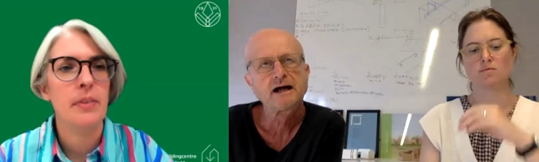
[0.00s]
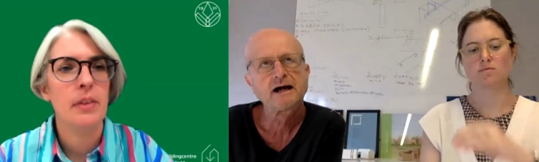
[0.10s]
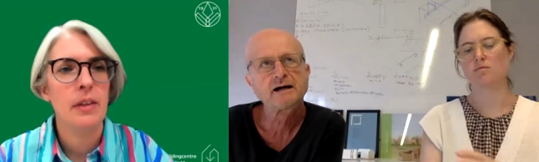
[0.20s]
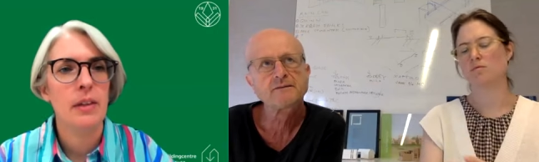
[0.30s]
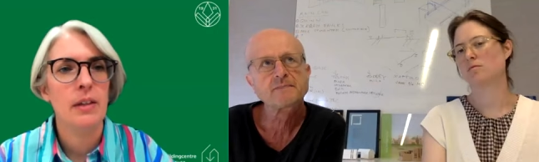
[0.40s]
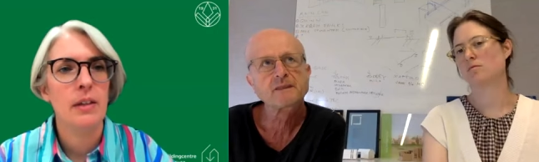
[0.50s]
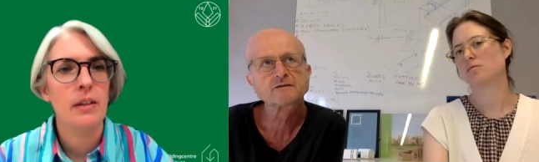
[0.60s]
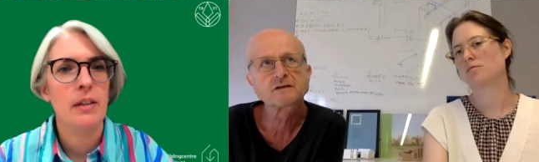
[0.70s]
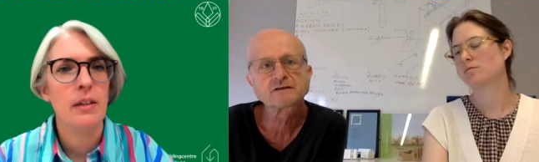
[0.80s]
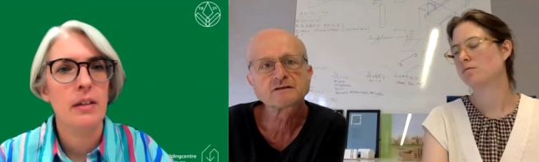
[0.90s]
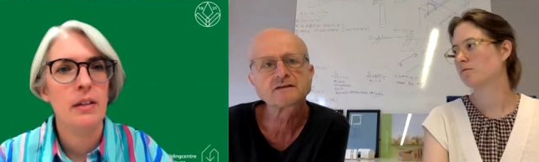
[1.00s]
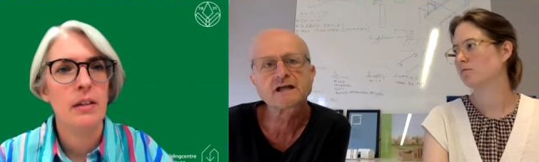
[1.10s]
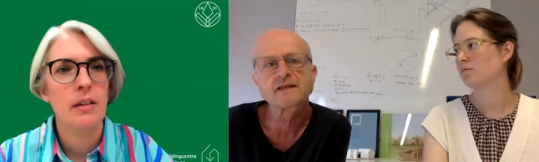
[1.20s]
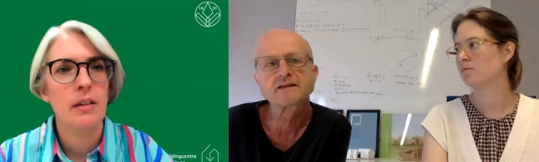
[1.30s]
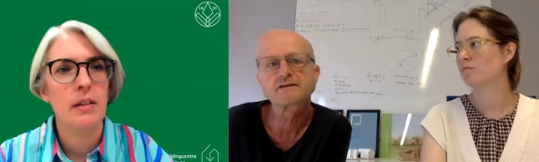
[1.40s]
Speaker 1: um, so this is
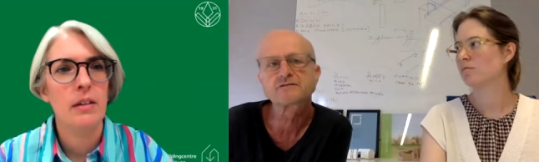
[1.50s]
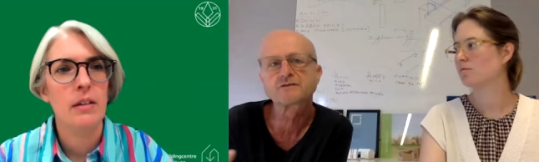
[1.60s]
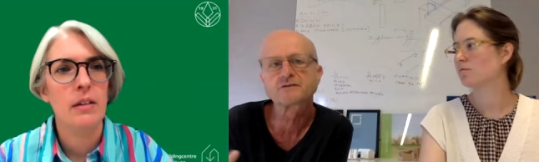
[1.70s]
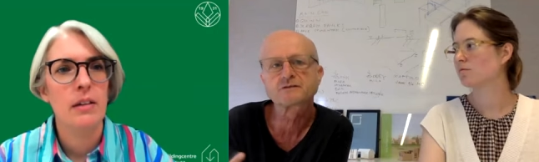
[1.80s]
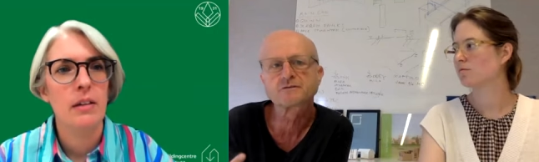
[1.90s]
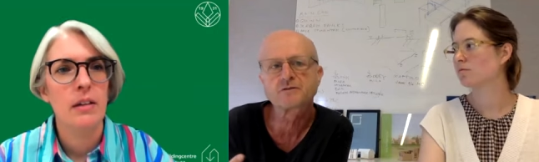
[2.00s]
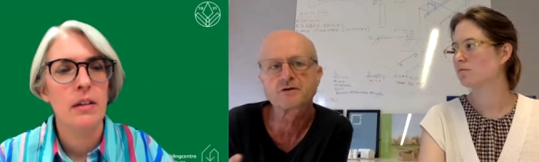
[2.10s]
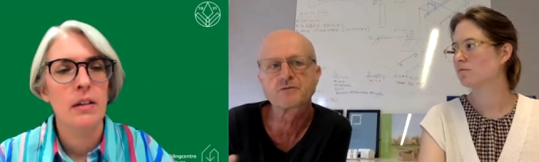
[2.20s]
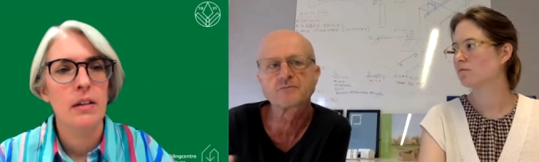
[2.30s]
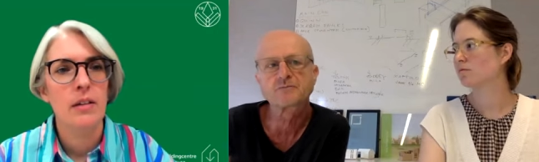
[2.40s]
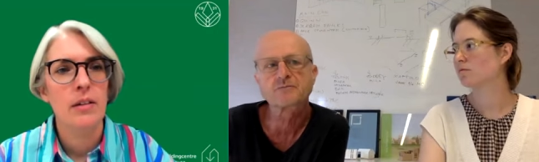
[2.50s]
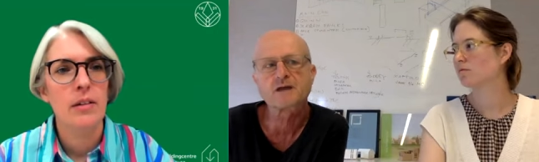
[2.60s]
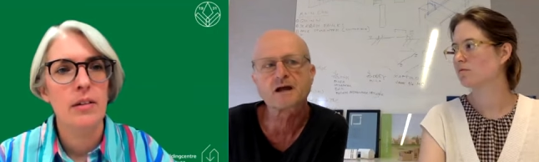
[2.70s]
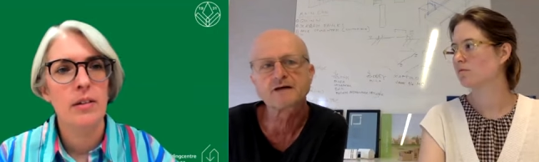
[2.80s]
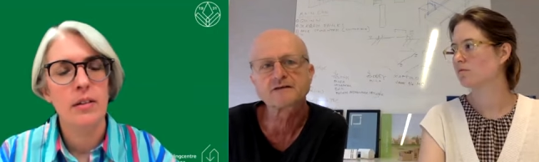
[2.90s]
another difference from
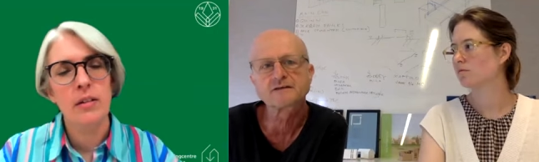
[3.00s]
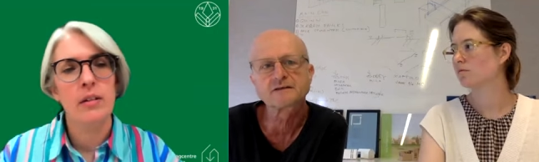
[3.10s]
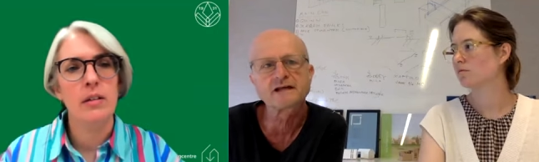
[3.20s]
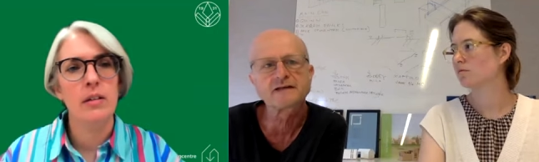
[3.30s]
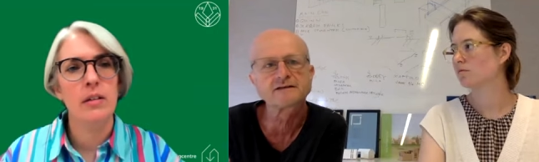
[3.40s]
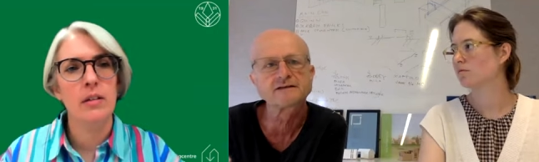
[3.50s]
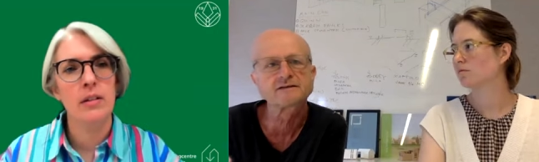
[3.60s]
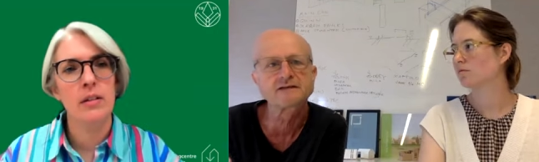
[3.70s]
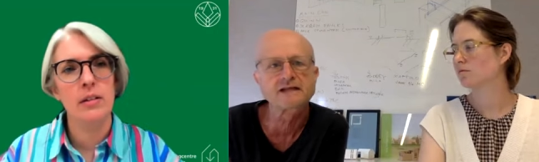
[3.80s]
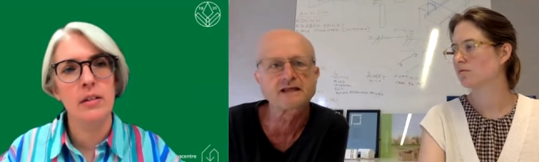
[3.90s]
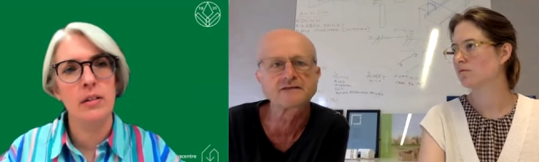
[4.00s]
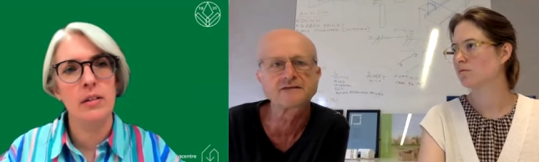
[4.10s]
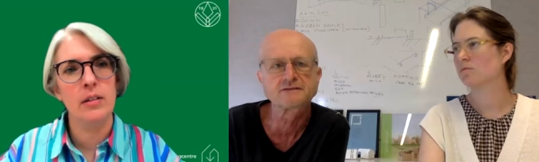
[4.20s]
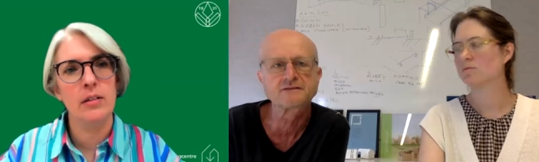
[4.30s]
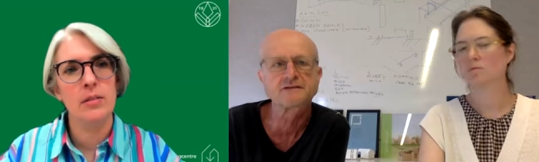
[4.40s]
us and the Netherlands. In the
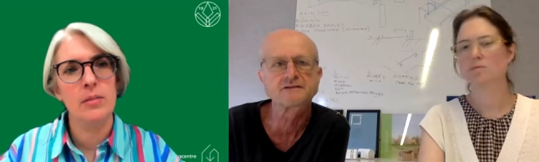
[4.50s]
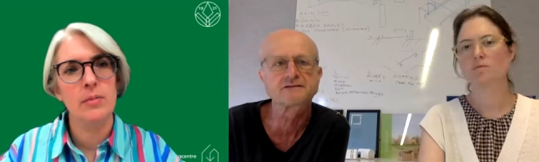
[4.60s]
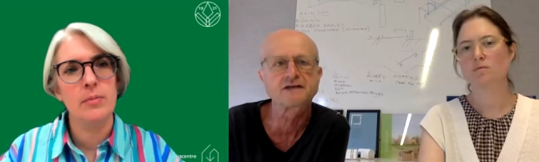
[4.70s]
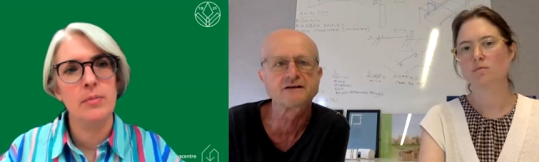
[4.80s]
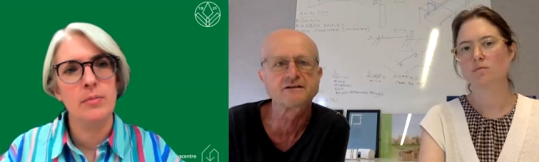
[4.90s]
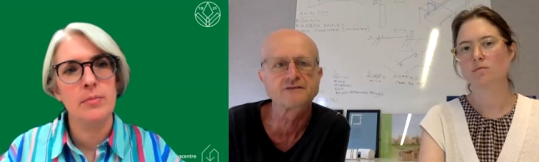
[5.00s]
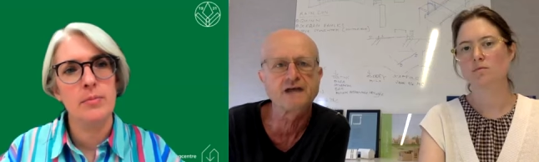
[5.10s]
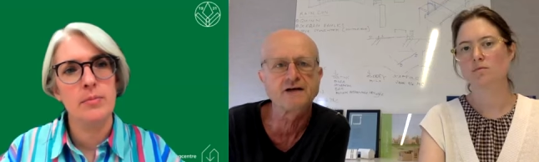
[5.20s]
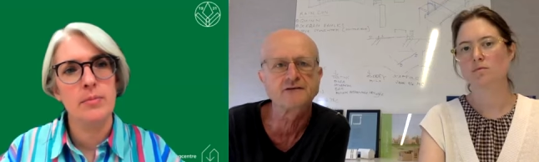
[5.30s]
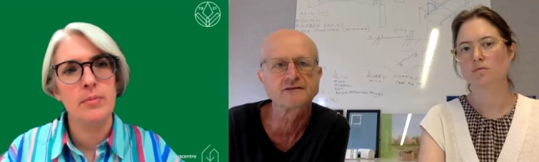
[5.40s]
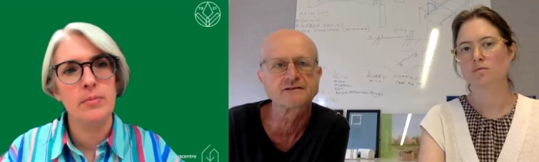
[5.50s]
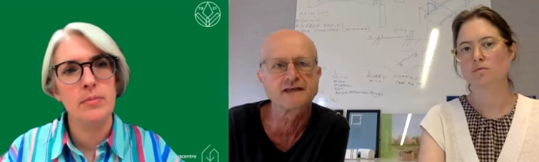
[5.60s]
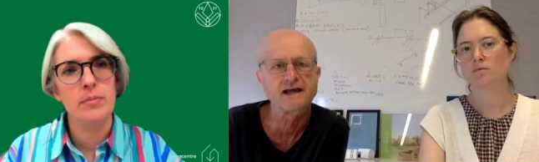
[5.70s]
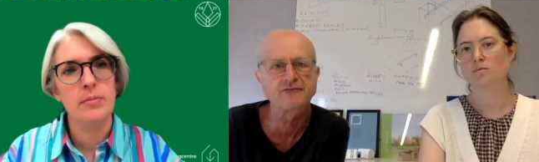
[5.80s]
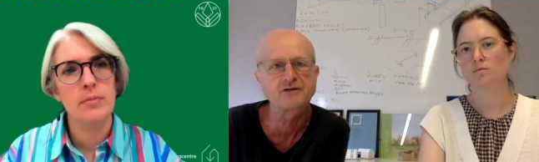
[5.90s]
Netherlands, if there's a terrace of houses,
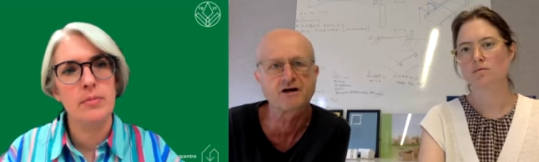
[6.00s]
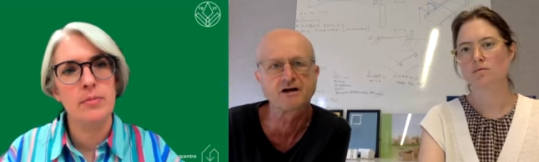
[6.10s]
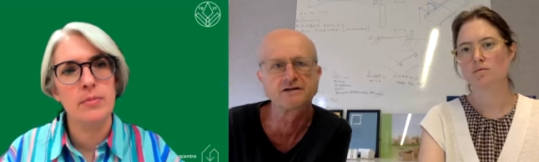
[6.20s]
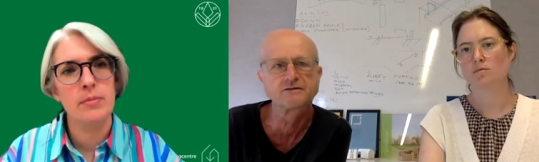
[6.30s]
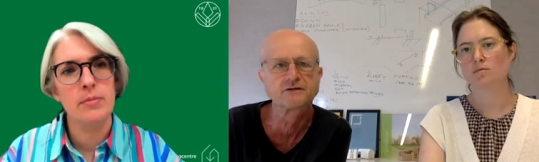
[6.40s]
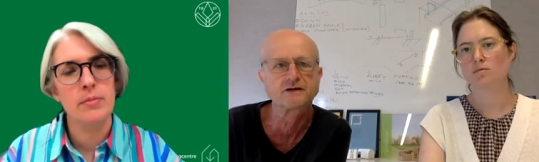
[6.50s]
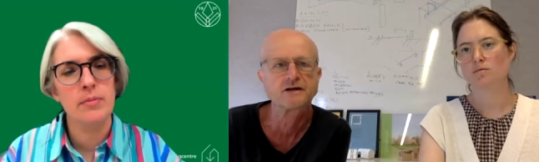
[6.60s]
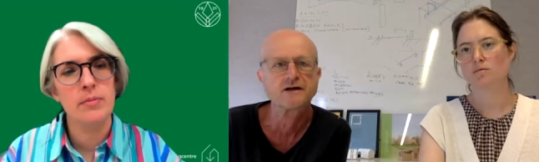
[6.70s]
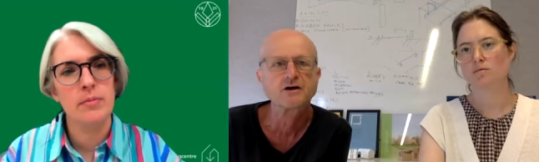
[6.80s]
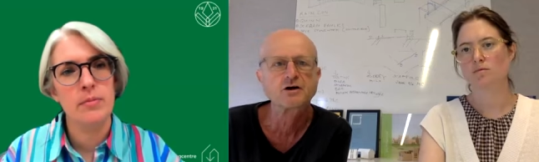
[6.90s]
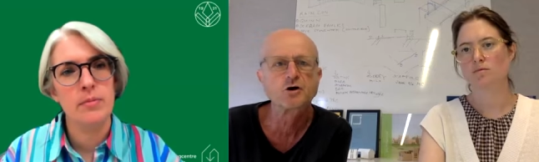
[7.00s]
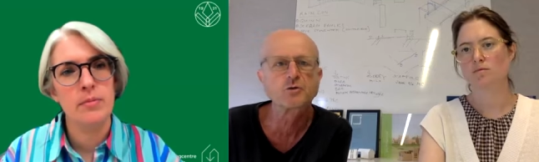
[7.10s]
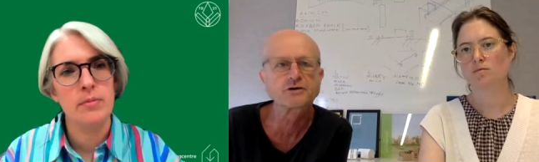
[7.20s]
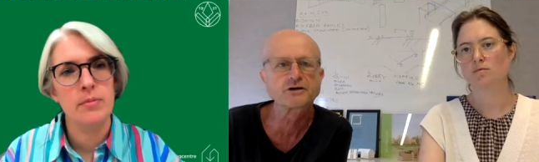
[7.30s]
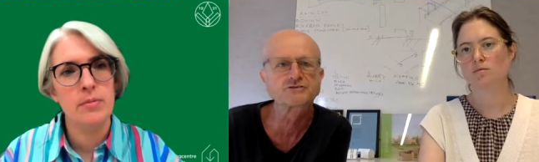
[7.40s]
they have a kind of
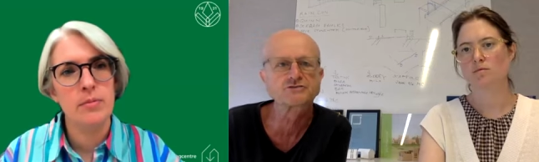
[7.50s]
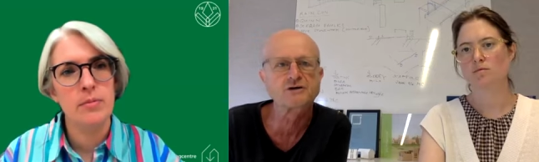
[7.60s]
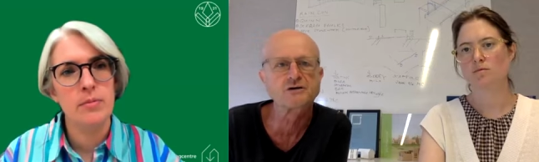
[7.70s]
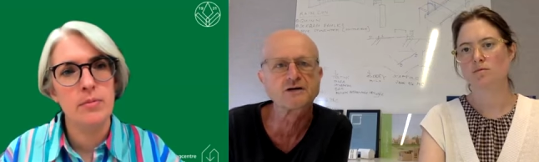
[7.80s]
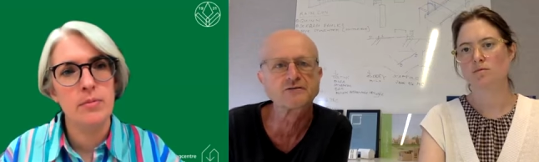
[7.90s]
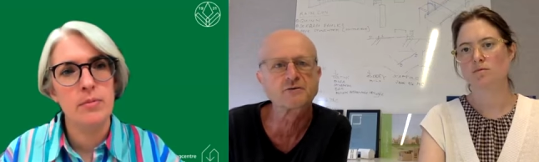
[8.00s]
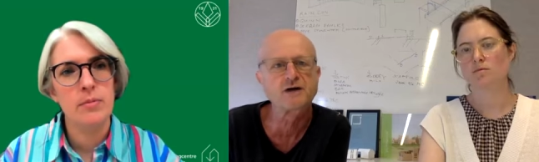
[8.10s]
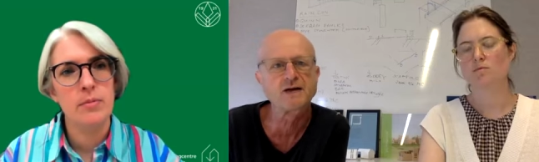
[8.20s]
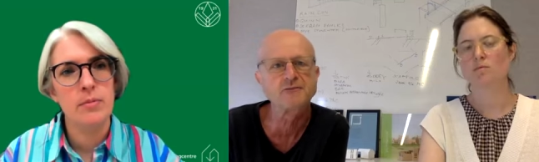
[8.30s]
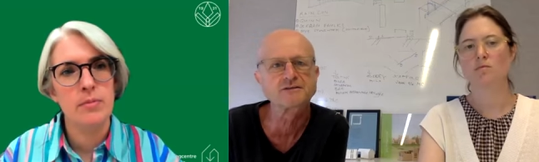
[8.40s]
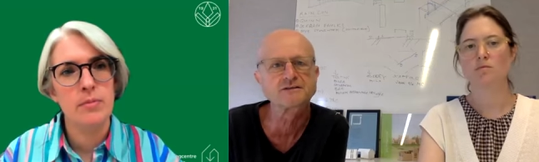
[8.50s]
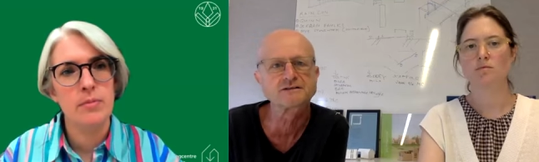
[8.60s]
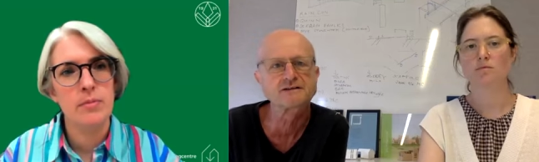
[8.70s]
corporate control over what happens to the